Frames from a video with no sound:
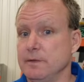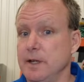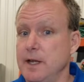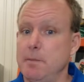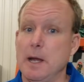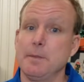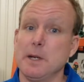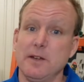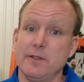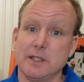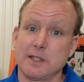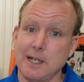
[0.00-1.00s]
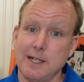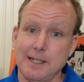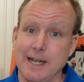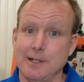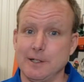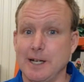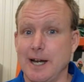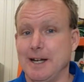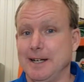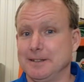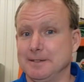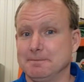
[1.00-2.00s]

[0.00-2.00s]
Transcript: and maybe even slightly entertaining.